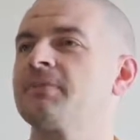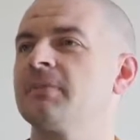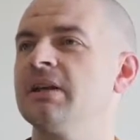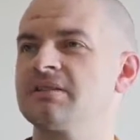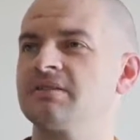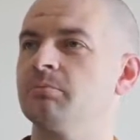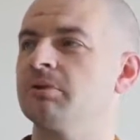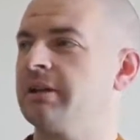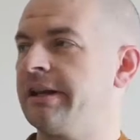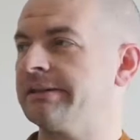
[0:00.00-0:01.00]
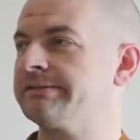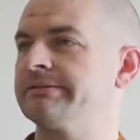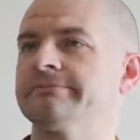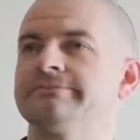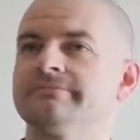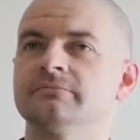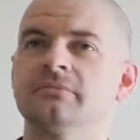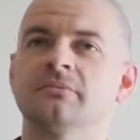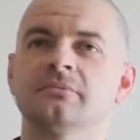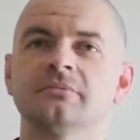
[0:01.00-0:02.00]
It's simple enough.
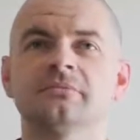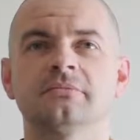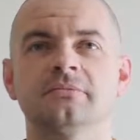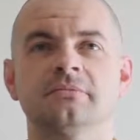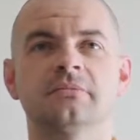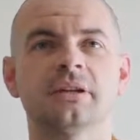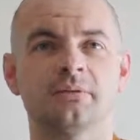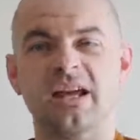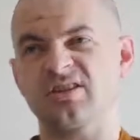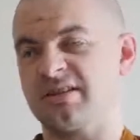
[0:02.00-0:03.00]
Actually,